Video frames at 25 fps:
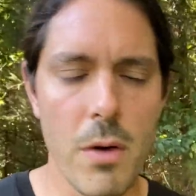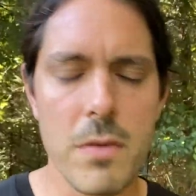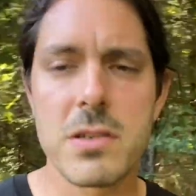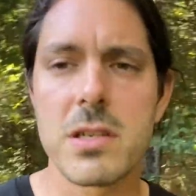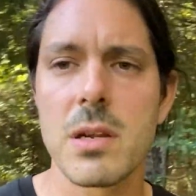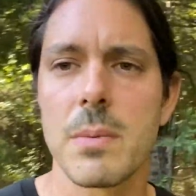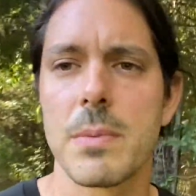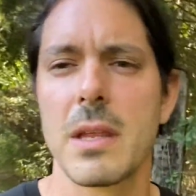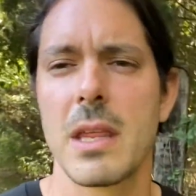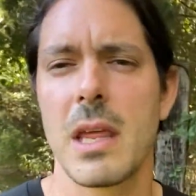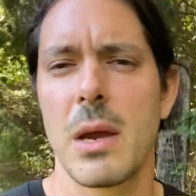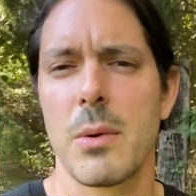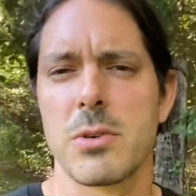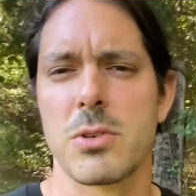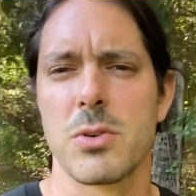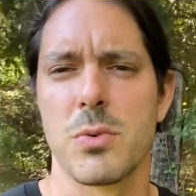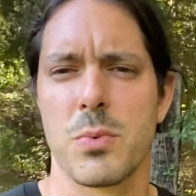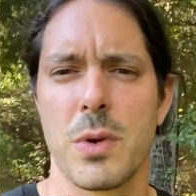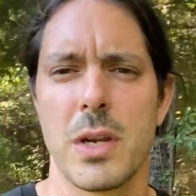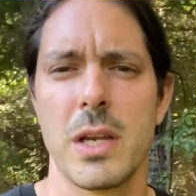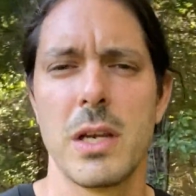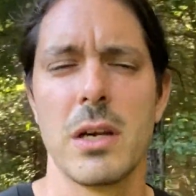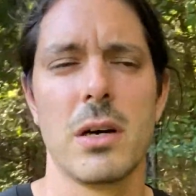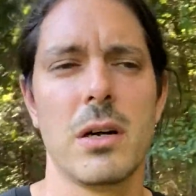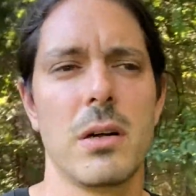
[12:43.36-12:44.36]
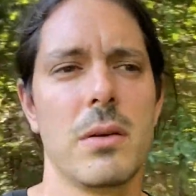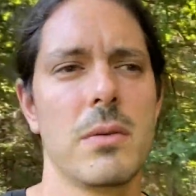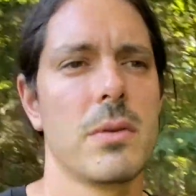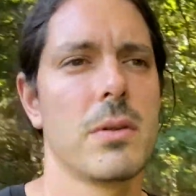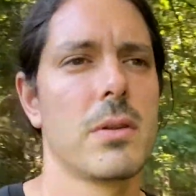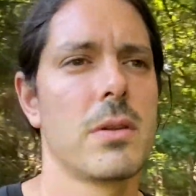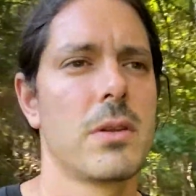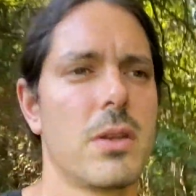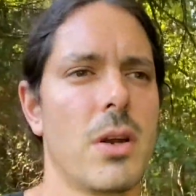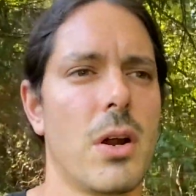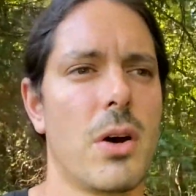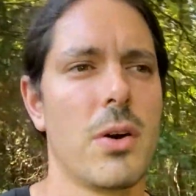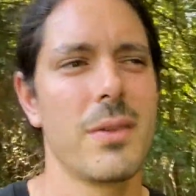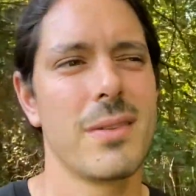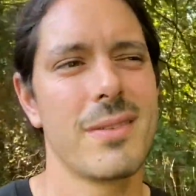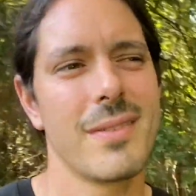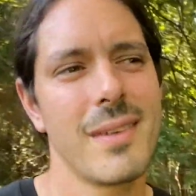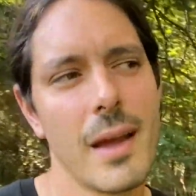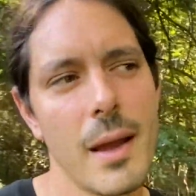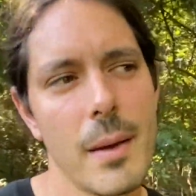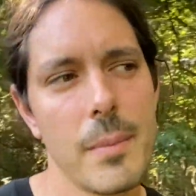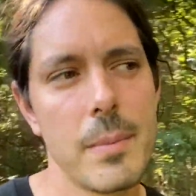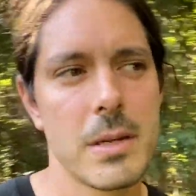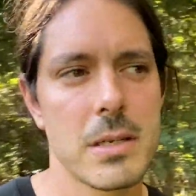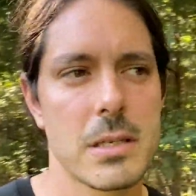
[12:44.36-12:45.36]
something that was real. You know,
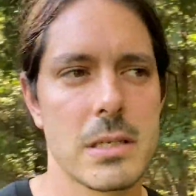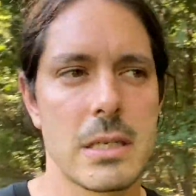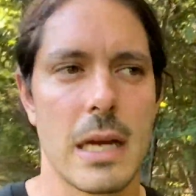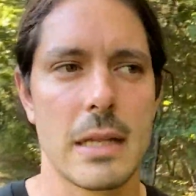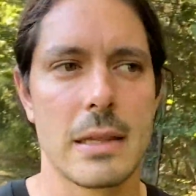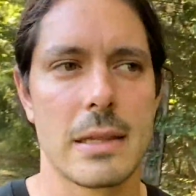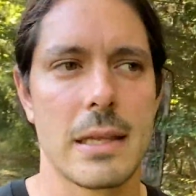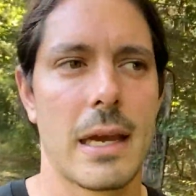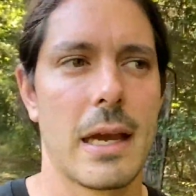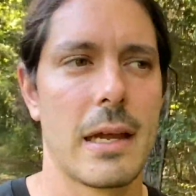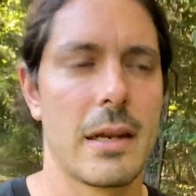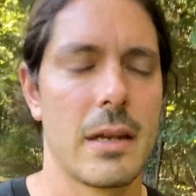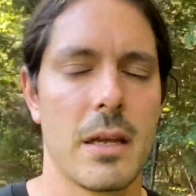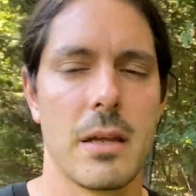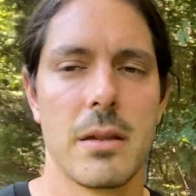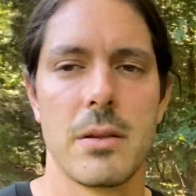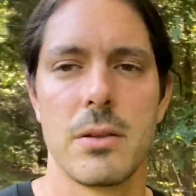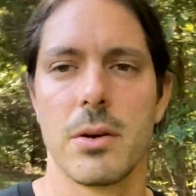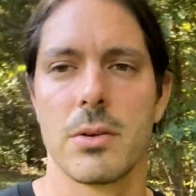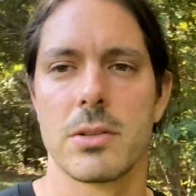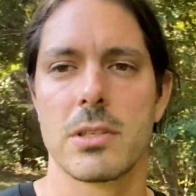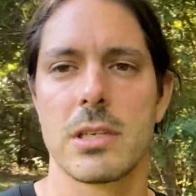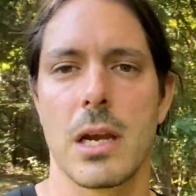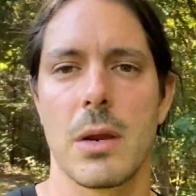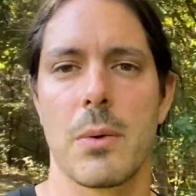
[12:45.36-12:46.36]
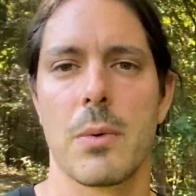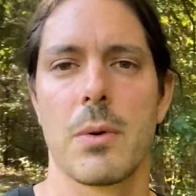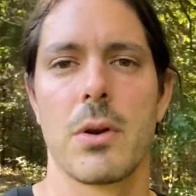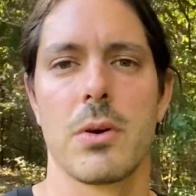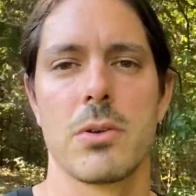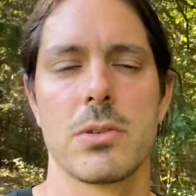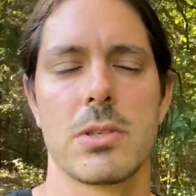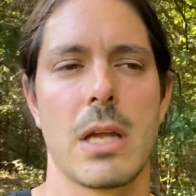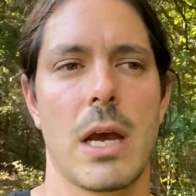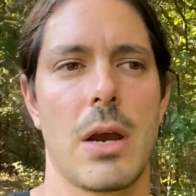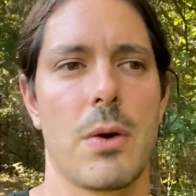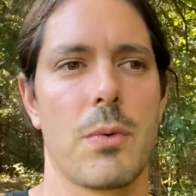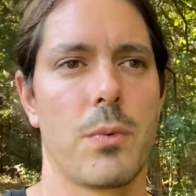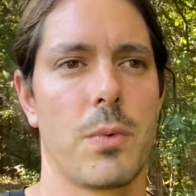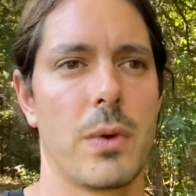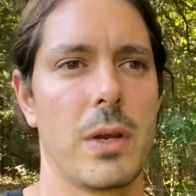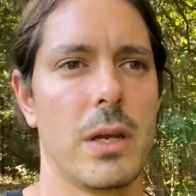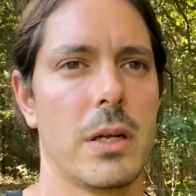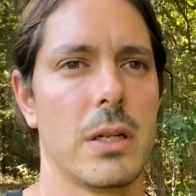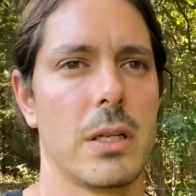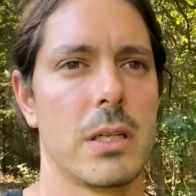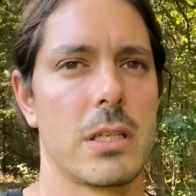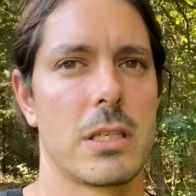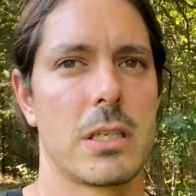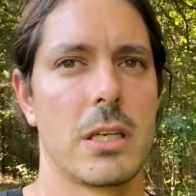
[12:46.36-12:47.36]
I mean, it's not that, you know, Taekwondo is not
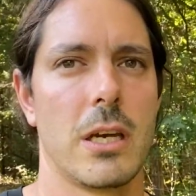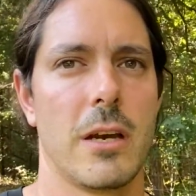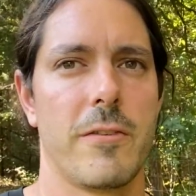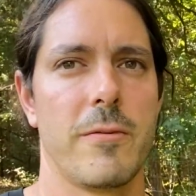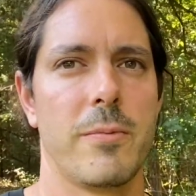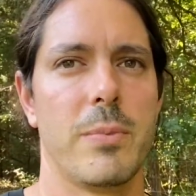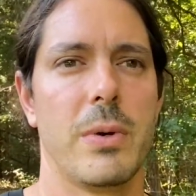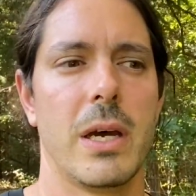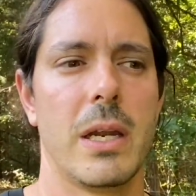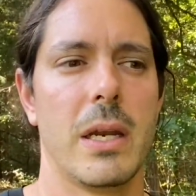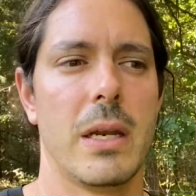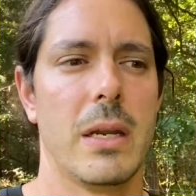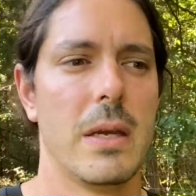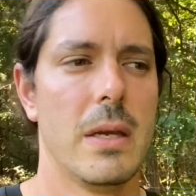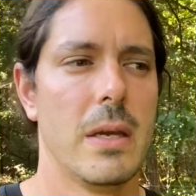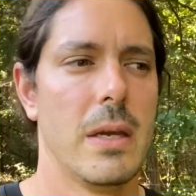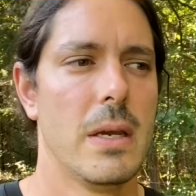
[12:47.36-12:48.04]
real and stuff, but